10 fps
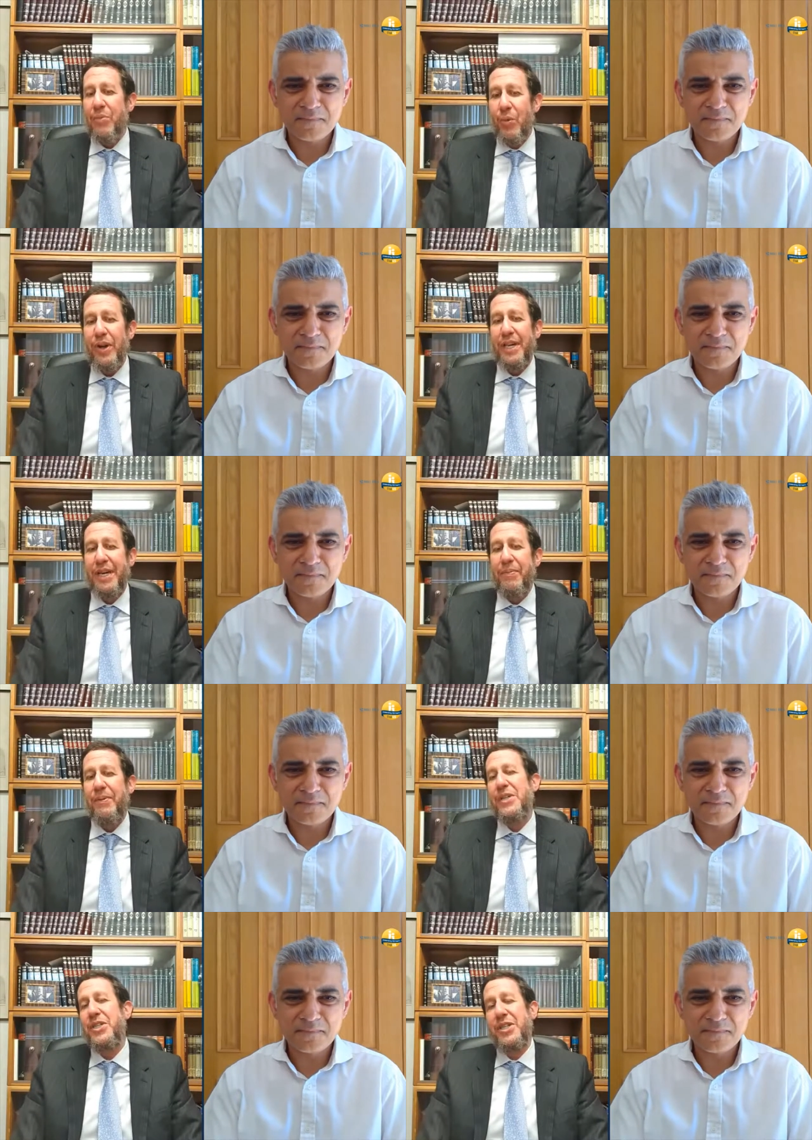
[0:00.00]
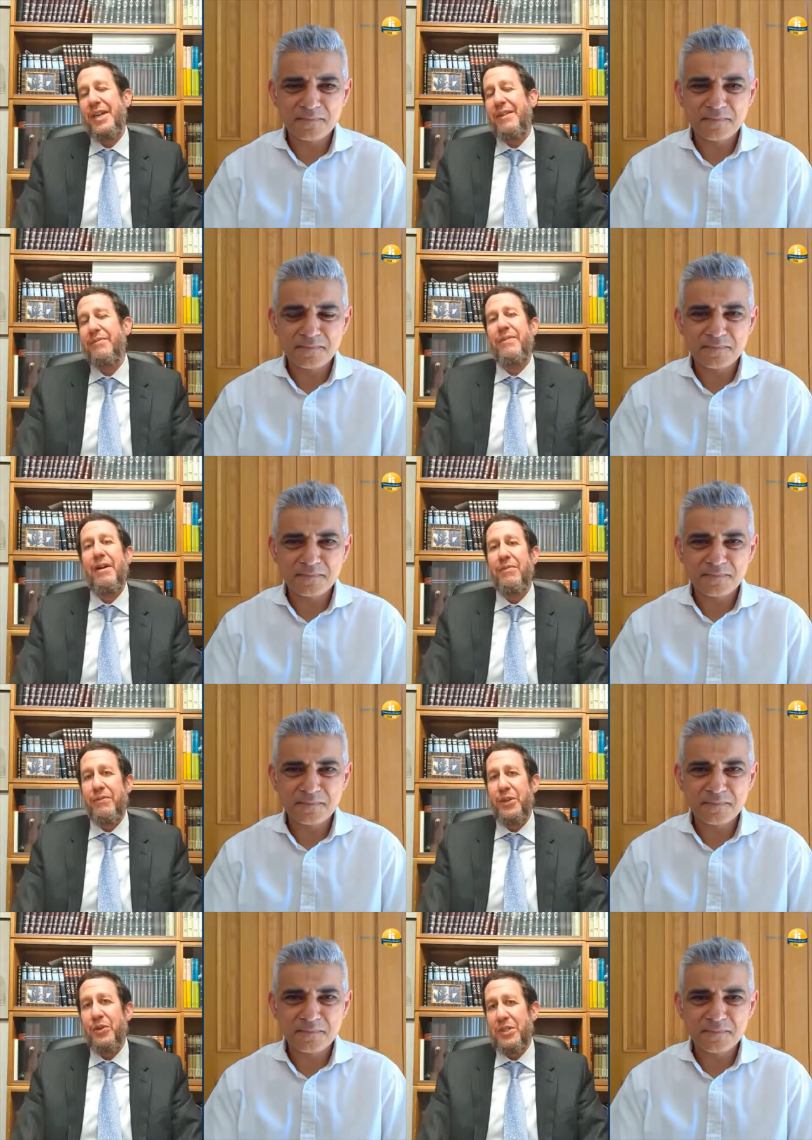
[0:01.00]
Speaker 1: I'm, I'm really appreciative
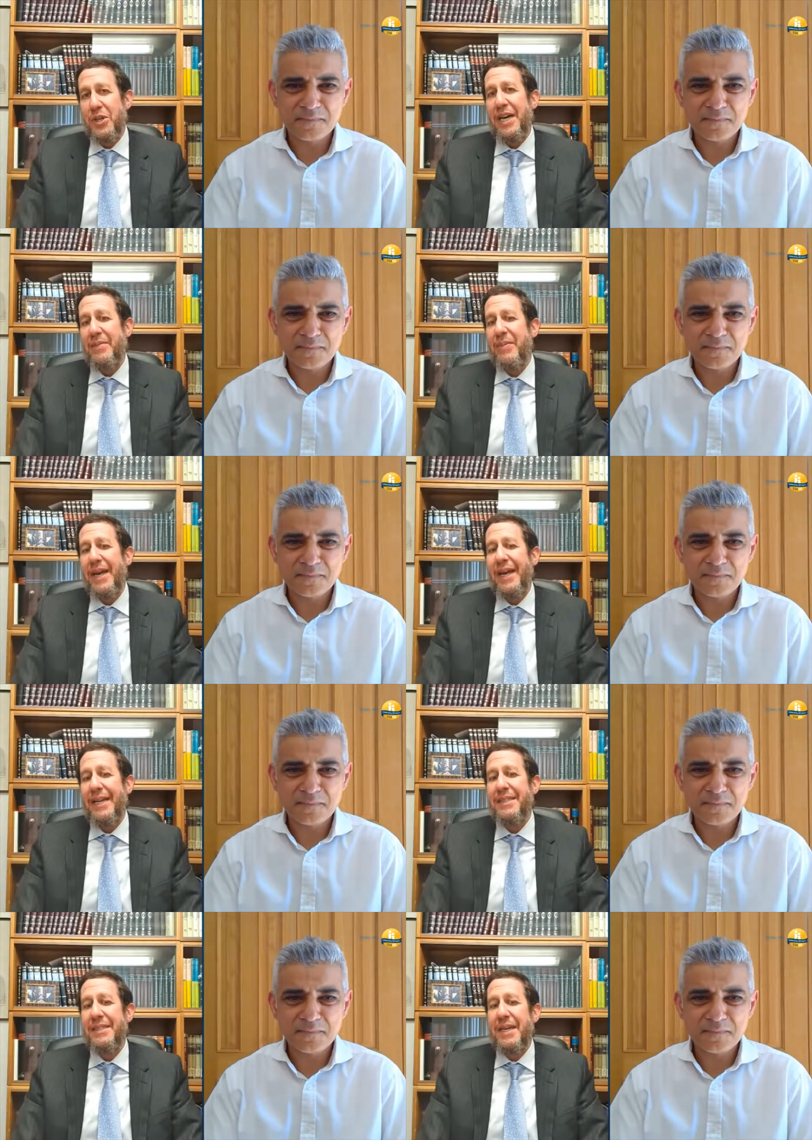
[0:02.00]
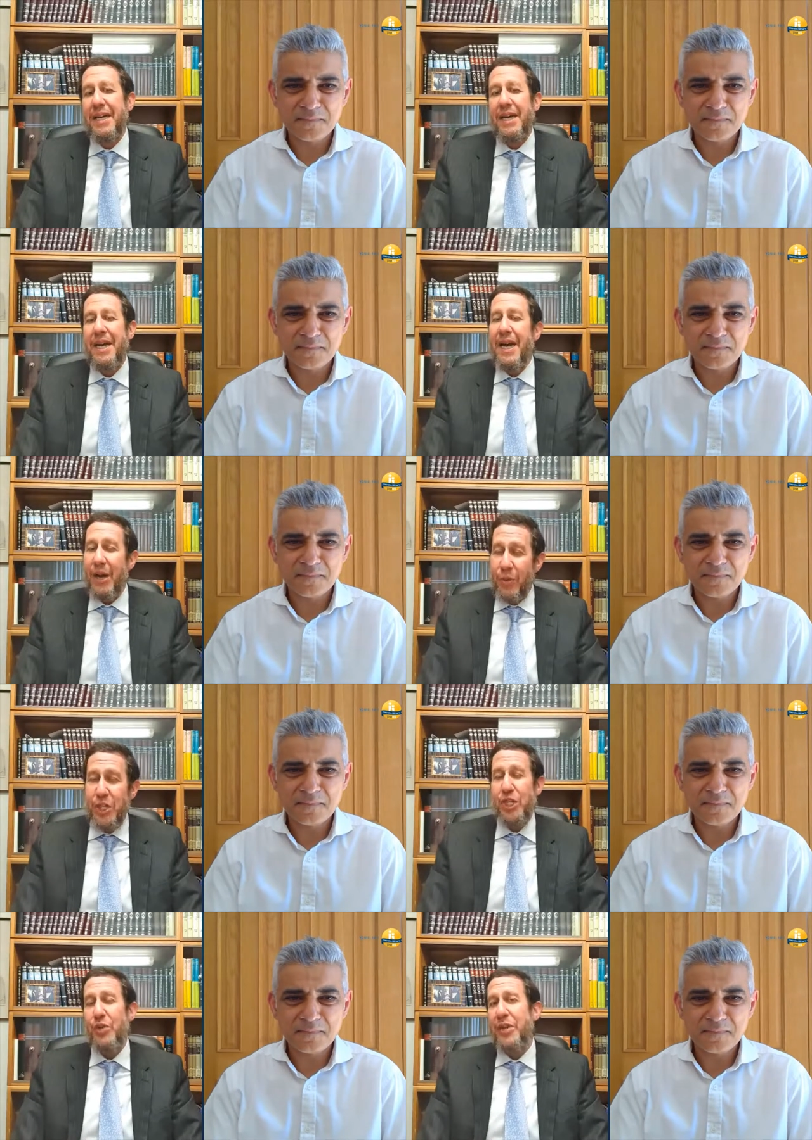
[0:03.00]
of your time, and uh,
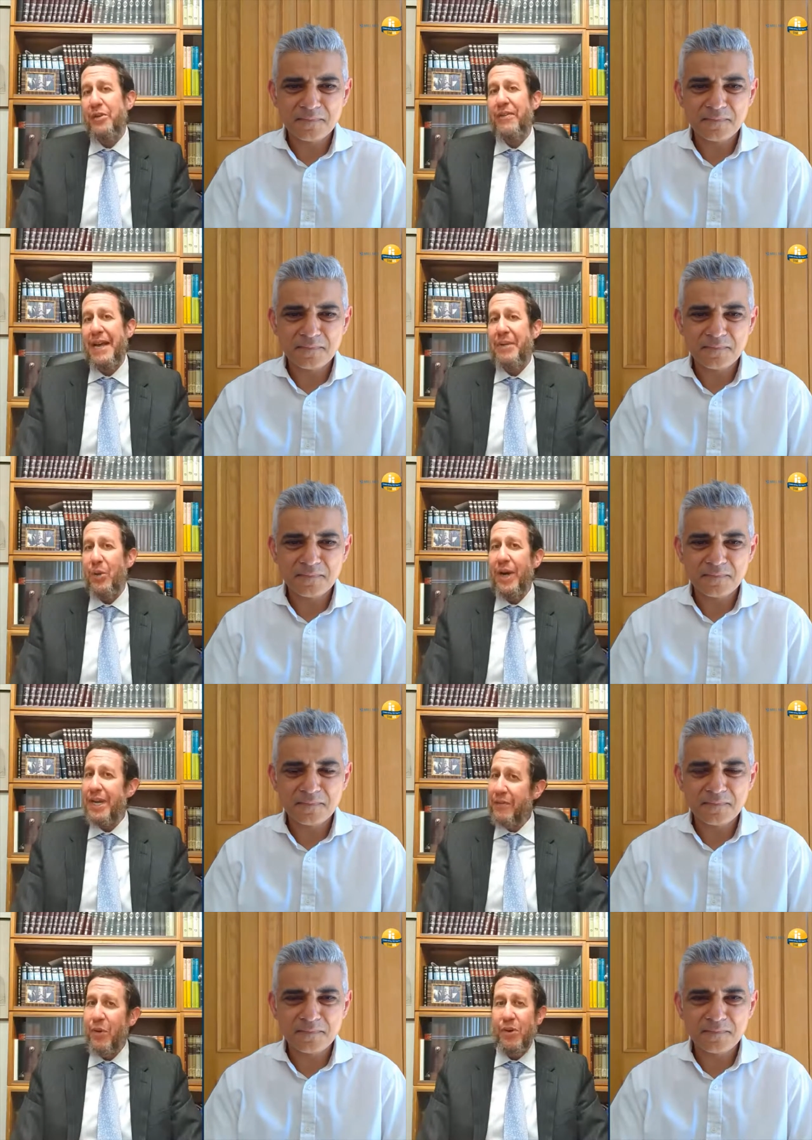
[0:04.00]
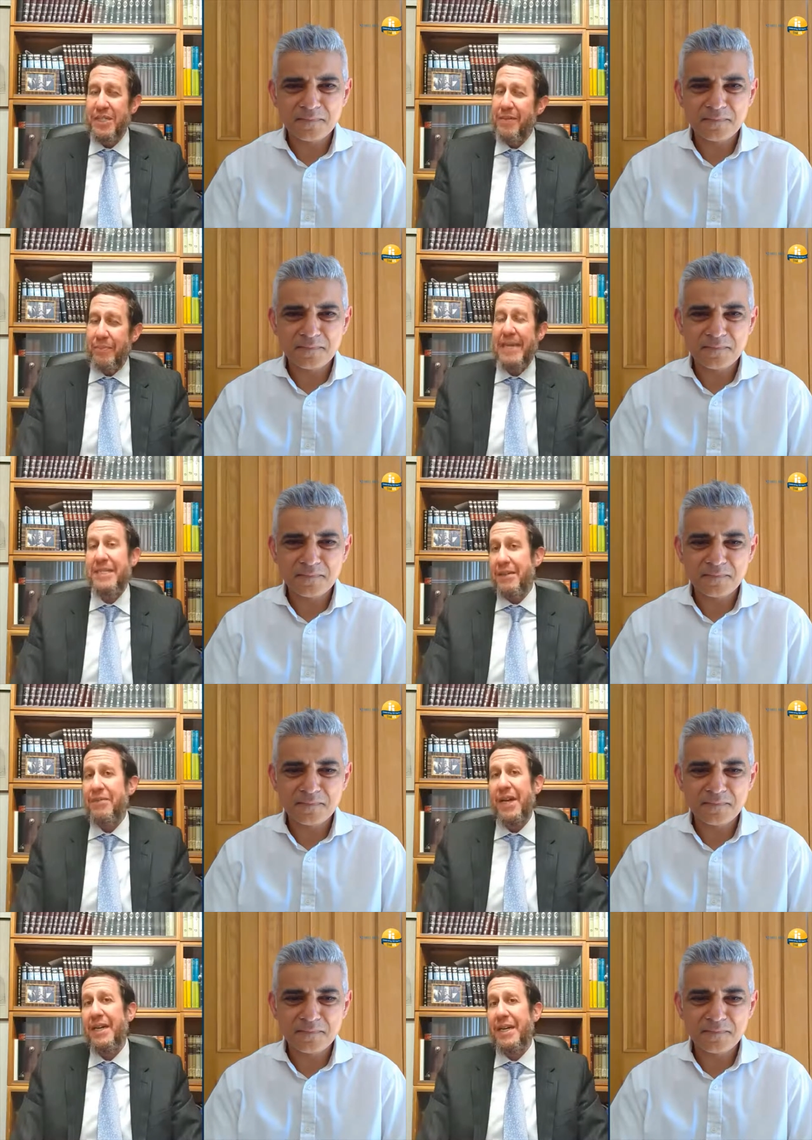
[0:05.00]
I wish you and your family well, and of course the
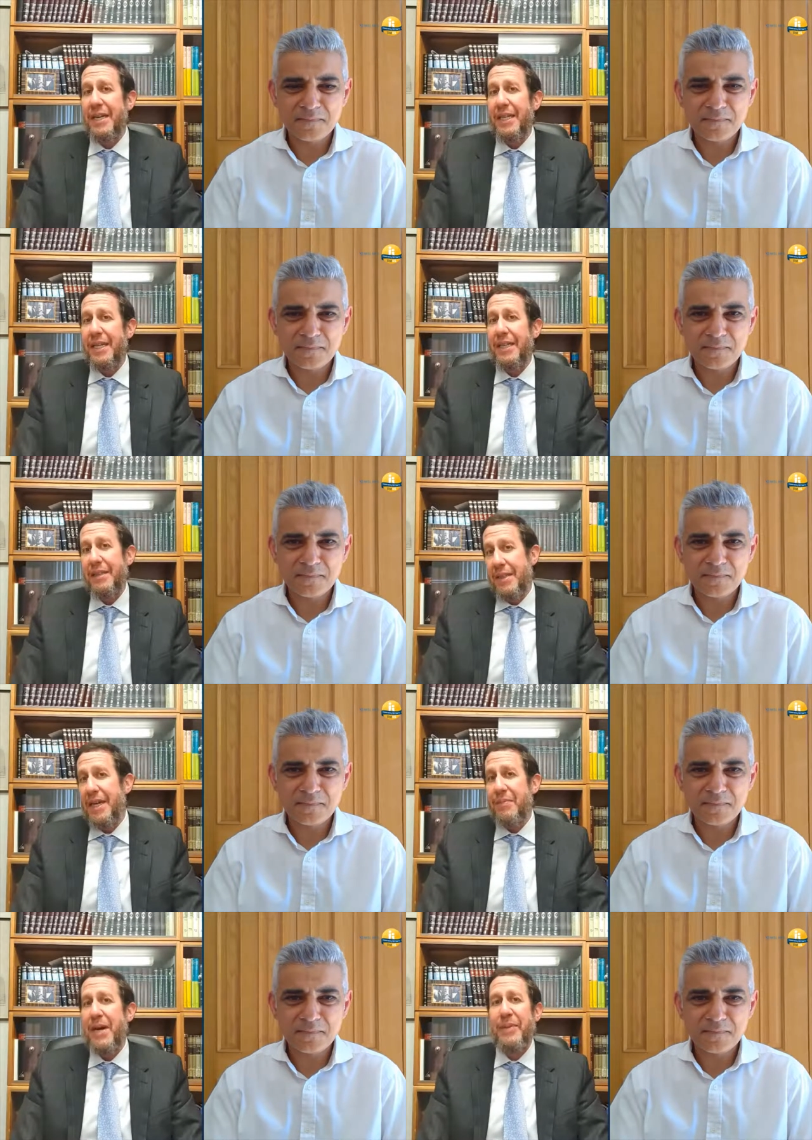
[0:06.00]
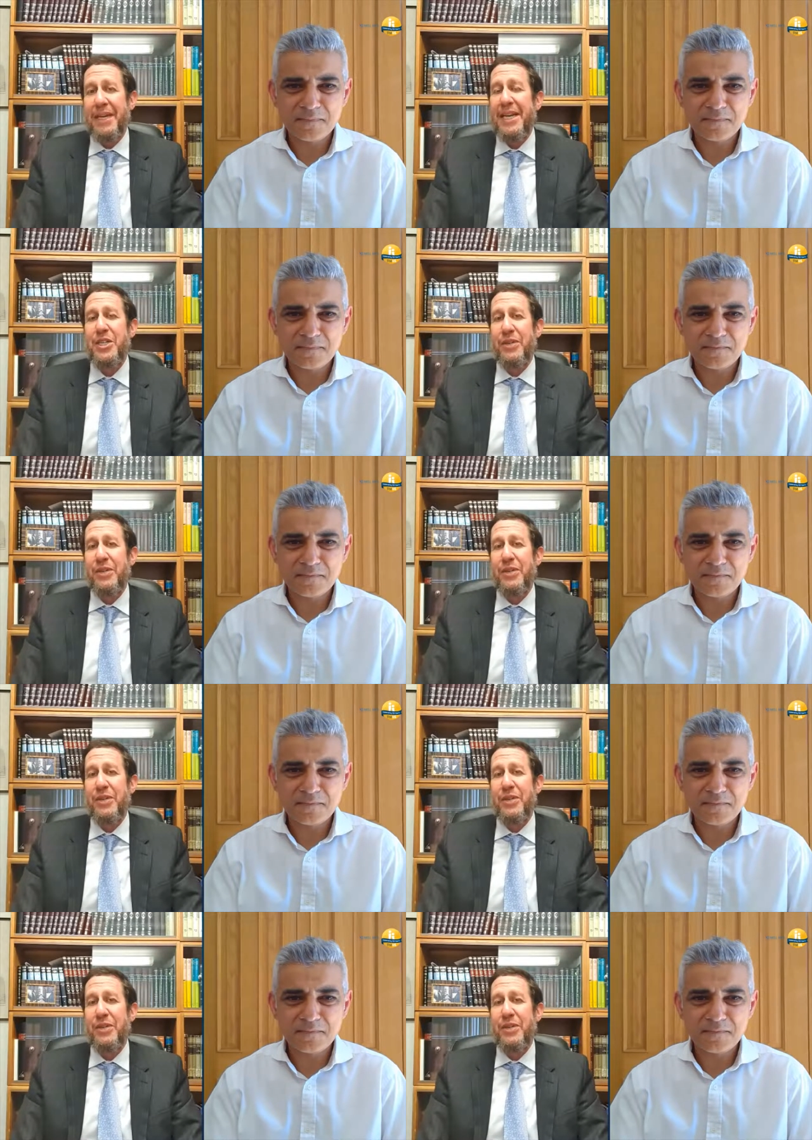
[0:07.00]
best of luck in the upcoming